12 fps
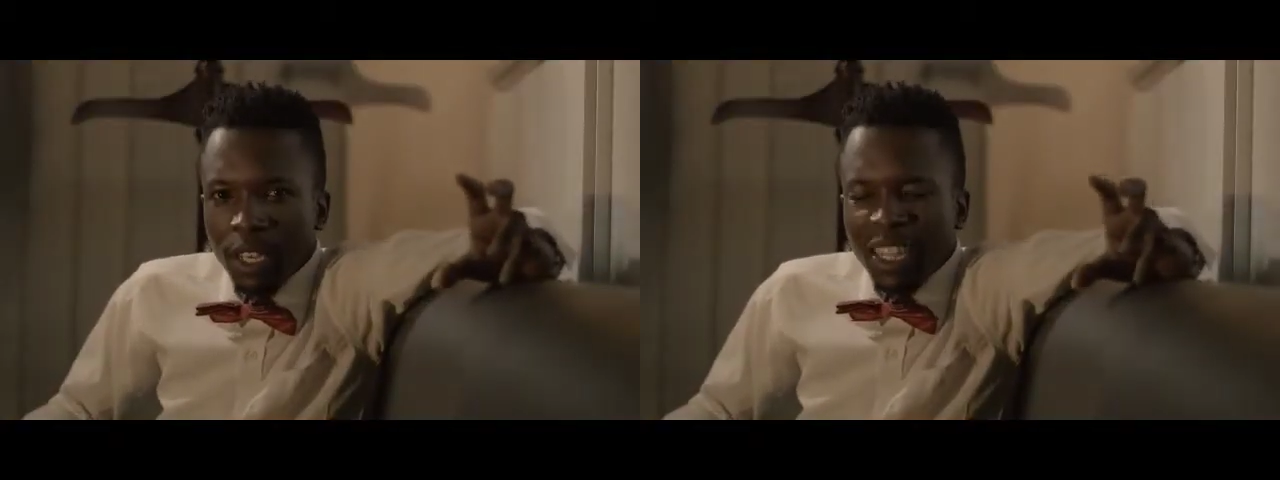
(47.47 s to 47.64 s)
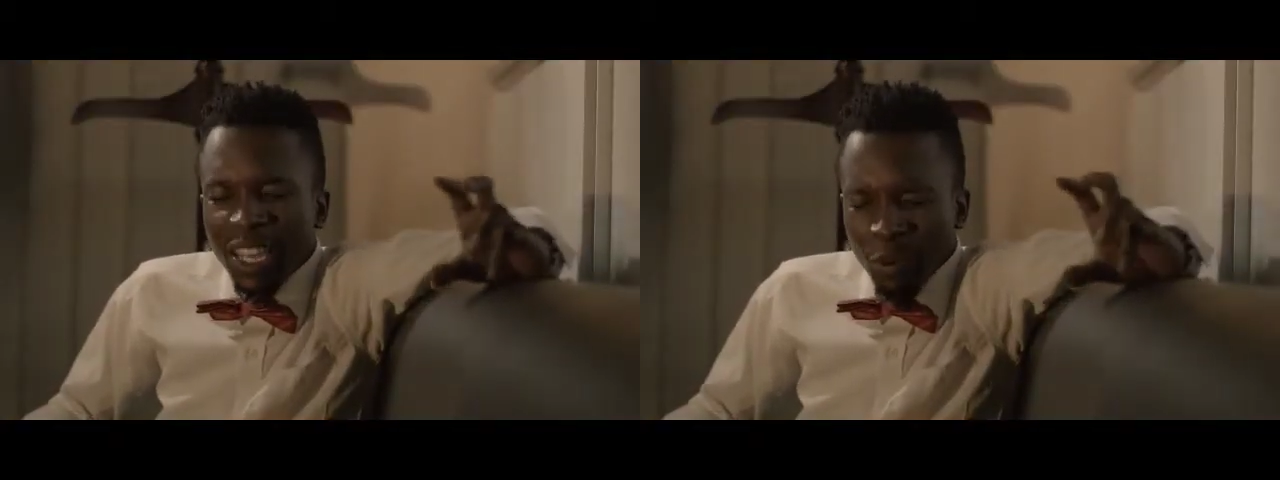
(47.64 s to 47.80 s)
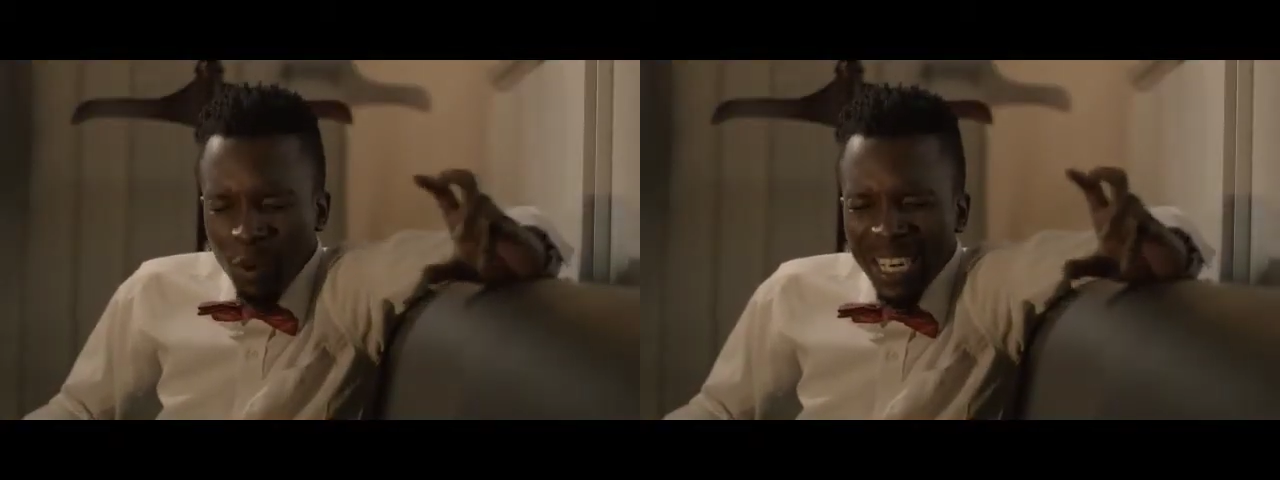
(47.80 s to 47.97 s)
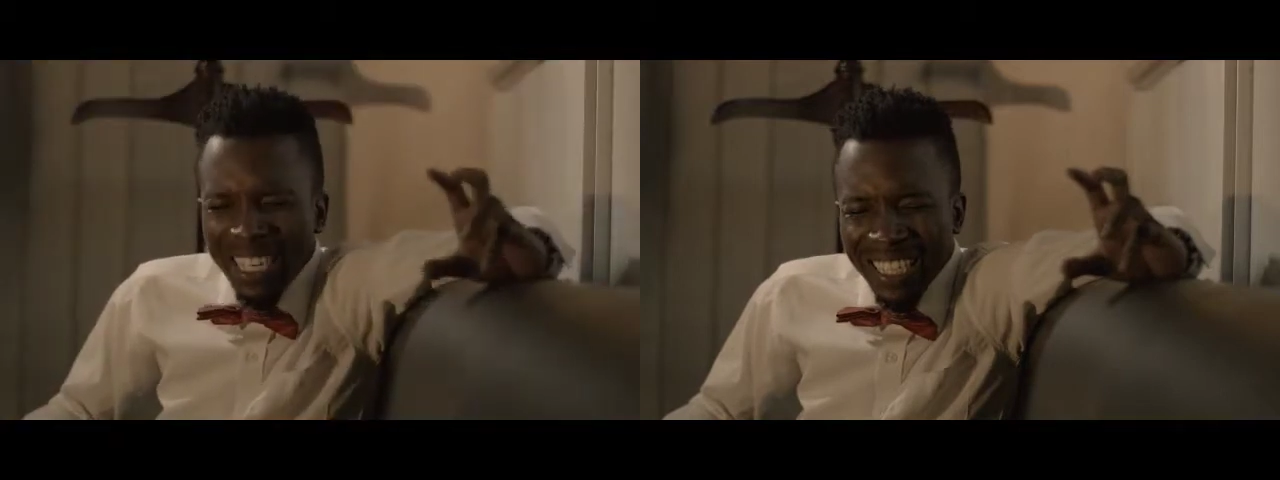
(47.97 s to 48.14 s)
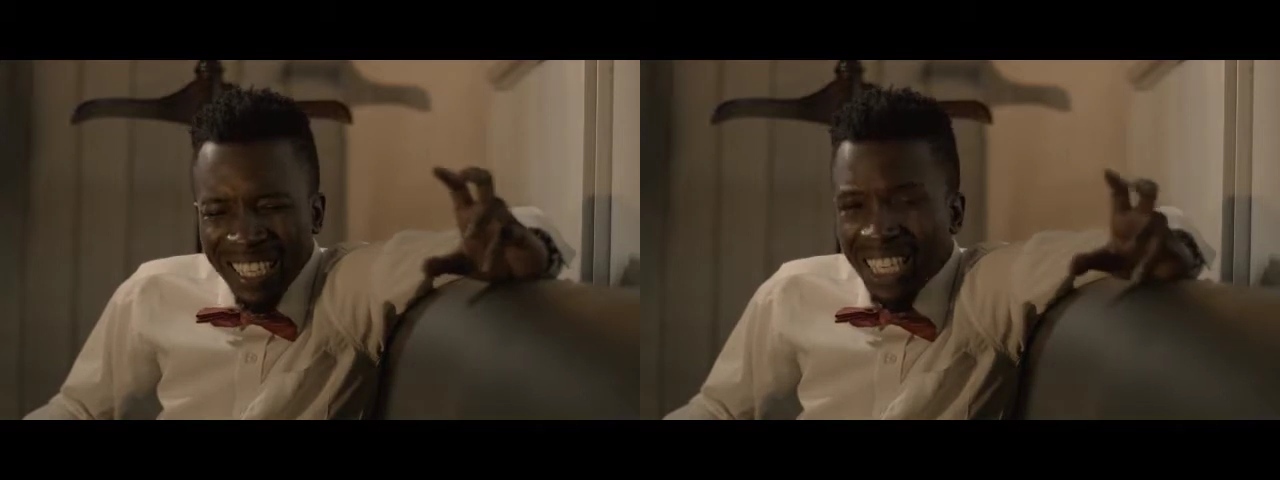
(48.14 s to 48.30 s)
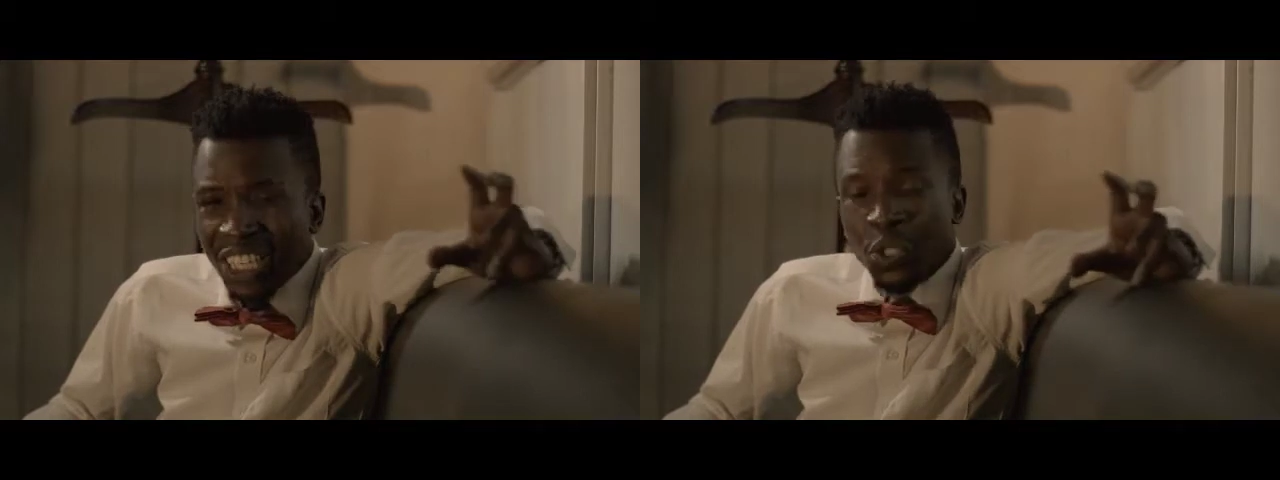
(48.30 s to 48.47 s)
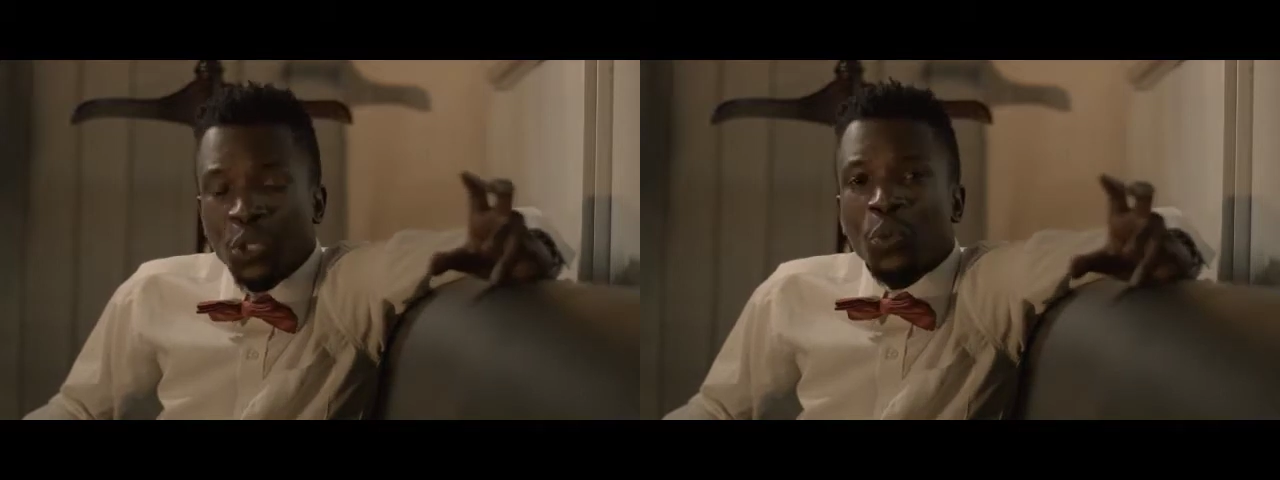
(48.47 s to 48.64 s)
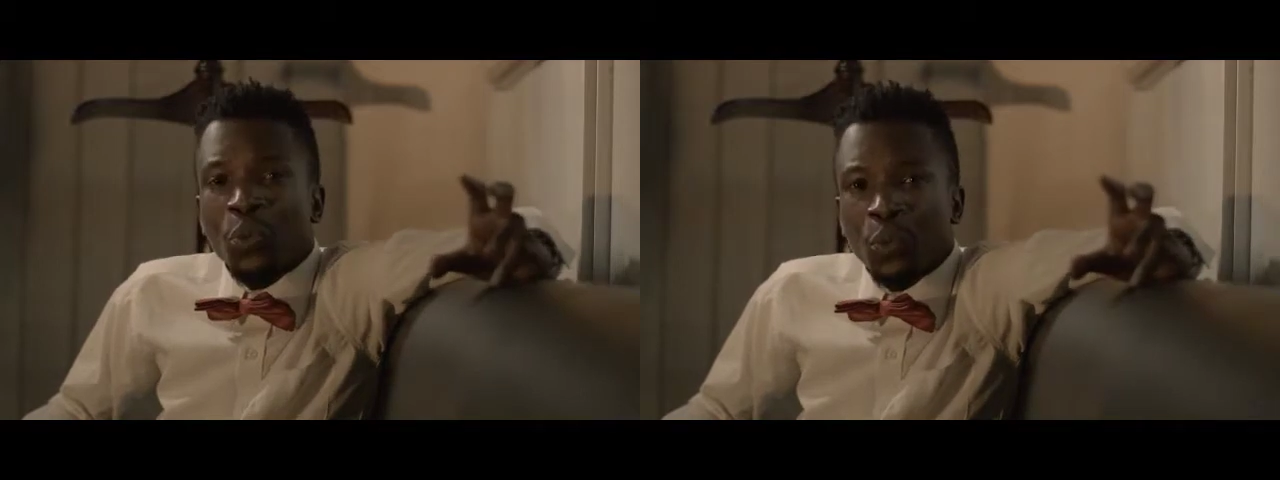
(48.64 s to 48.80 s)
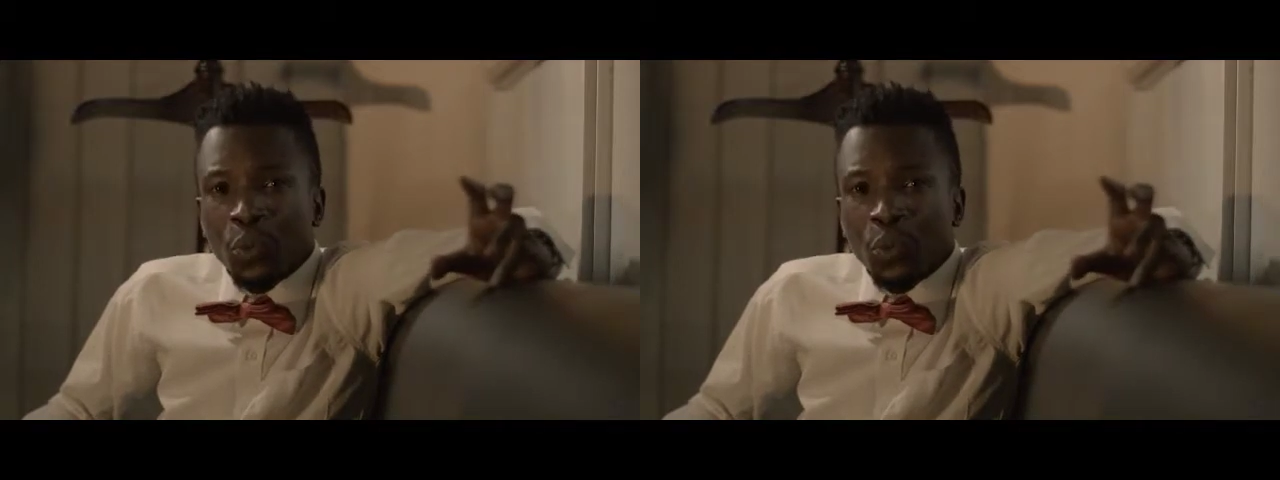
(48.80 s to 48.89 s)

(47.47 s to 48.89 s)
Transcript: that when it hits you,